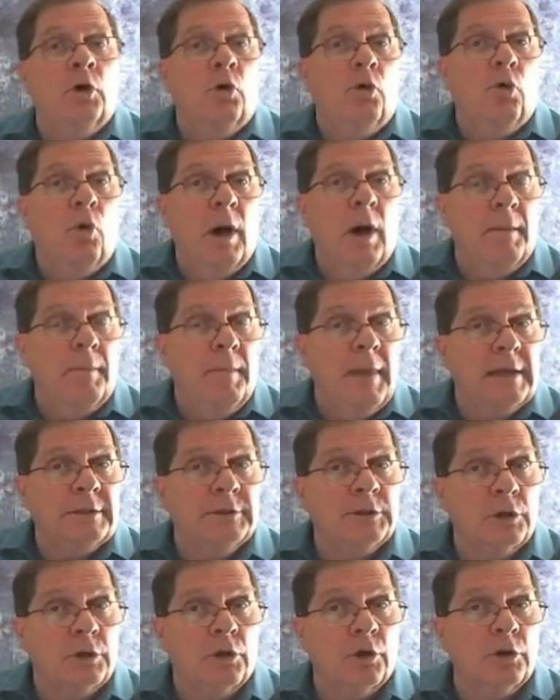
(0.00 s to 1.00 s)
what
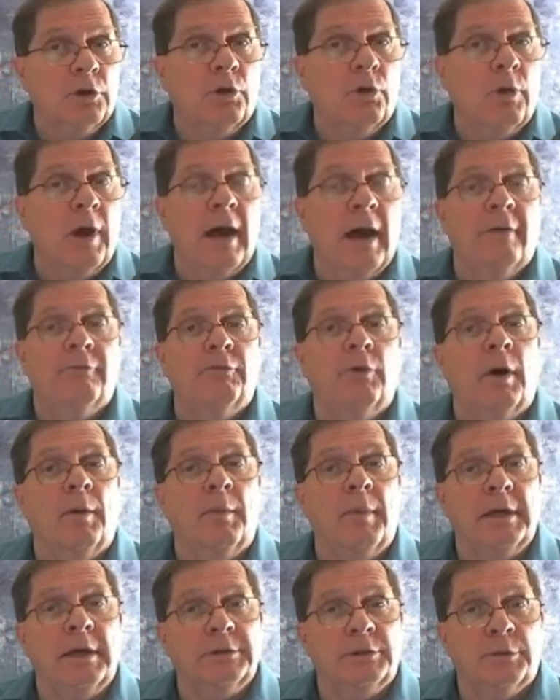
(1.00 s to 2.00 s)
makes a good graph, what
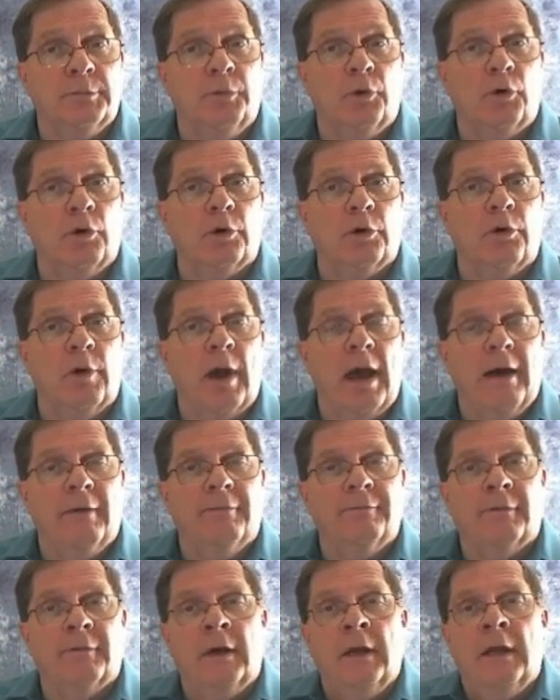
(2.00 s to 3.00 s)
makes a poor graph,